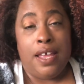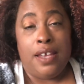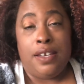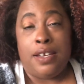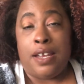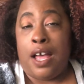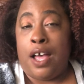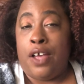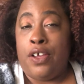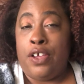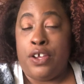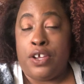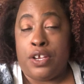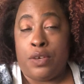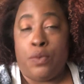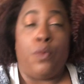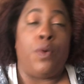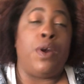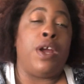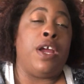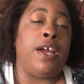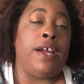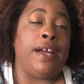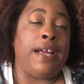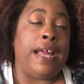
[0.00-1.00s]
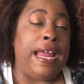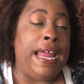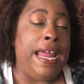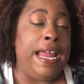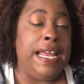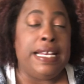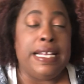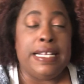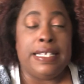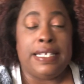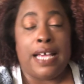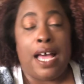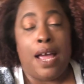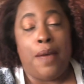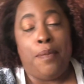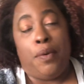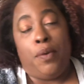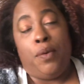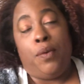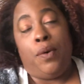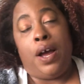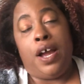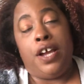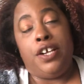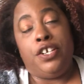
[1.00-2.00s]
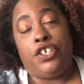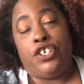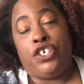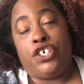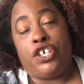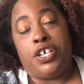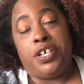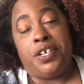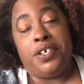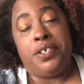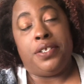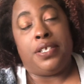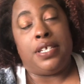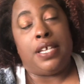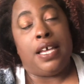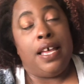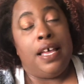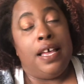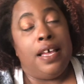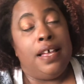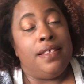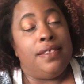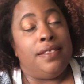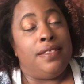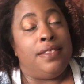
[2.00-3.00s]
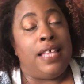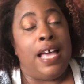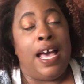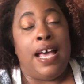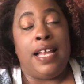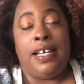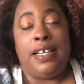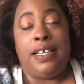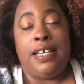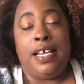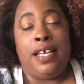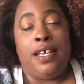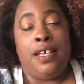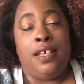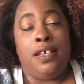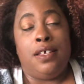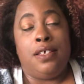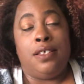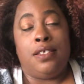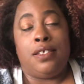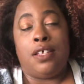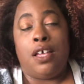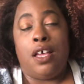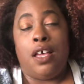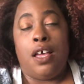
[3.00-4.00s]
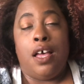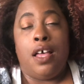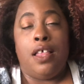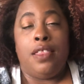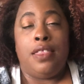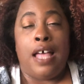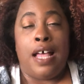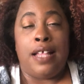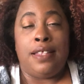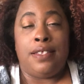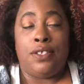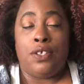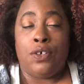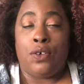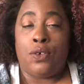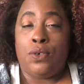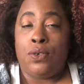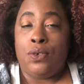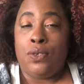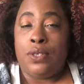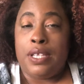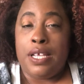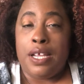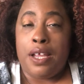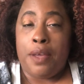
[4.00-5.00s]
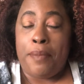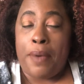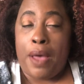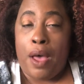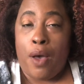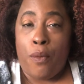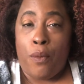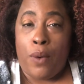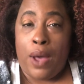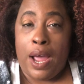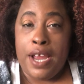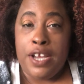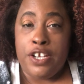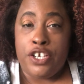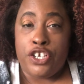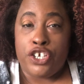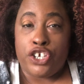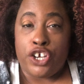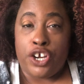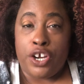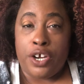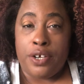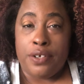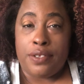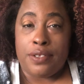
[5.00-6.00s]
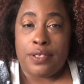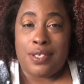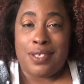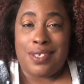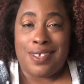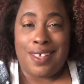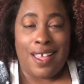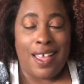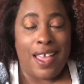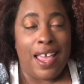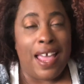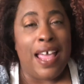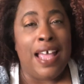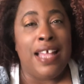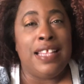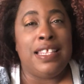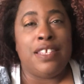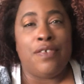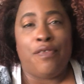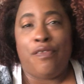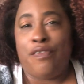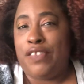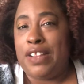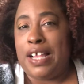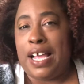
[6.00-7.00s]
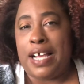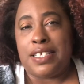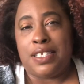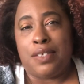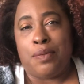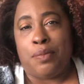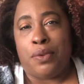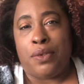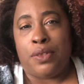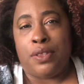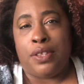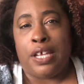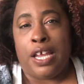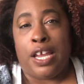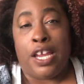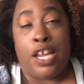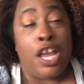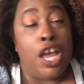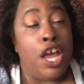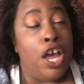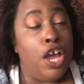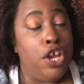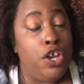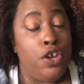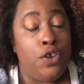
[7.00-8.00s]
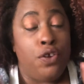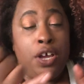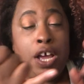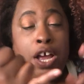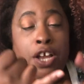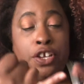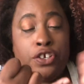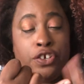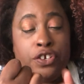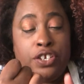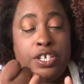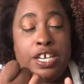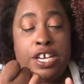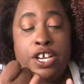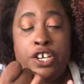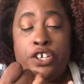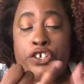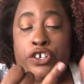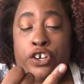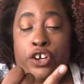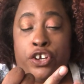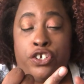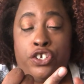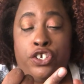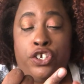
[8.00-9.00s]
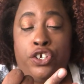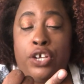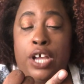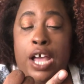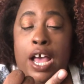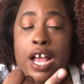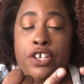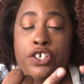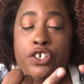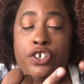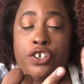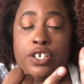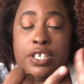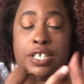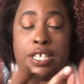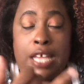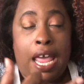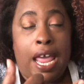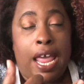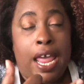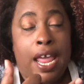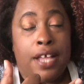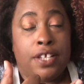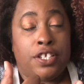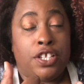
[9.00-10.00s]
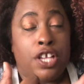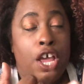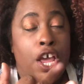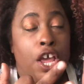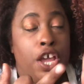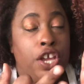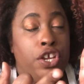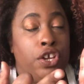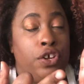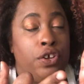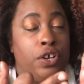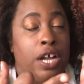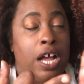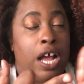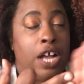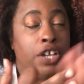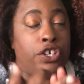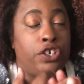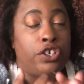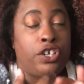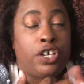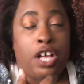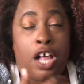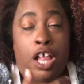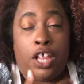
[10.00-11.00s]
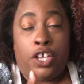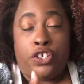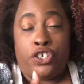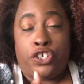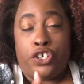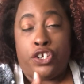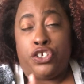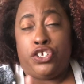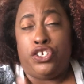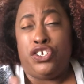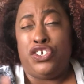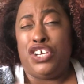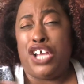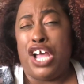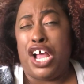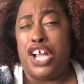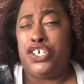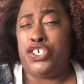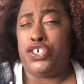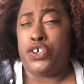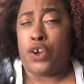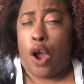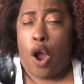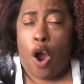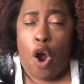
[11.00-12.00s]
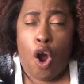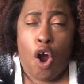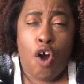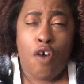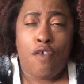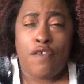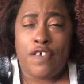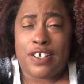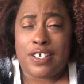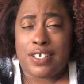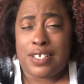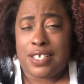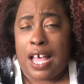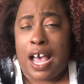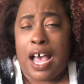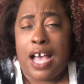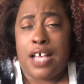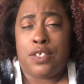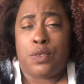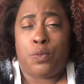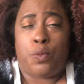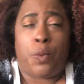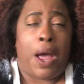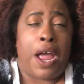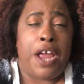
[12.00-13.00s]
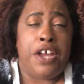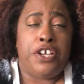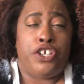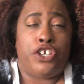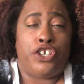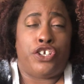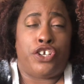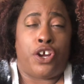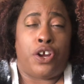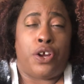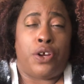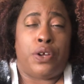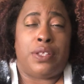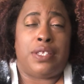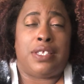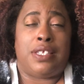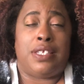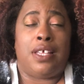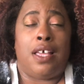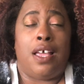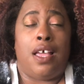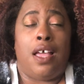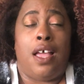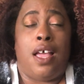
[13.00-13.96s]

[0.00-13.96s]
Now, you can wear any type of white shirt that it is. That's the cool thing about white shirts. It's a flexible thing. You got your t-shirts, you got your tanks, you got your collared shirts, you got your oversized white shirts.